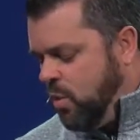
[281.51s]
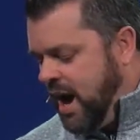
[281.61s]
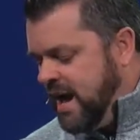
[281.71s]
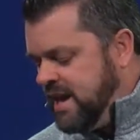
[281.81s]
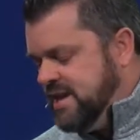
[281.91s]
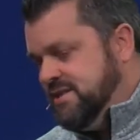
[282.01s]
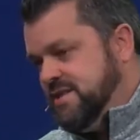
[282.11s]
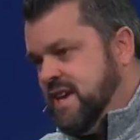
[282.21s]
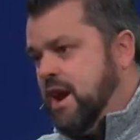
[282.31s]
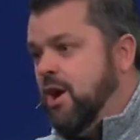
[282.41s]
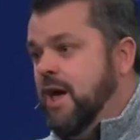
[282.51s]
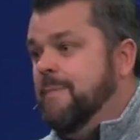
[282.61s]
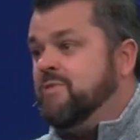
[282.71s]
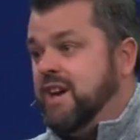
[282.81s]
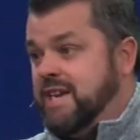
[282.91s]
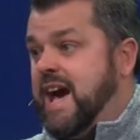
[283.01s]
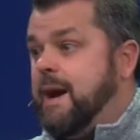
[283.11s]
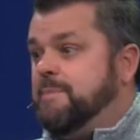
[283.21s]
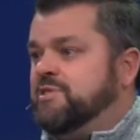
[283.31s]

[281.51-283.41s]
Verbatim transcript: Why is there a gap?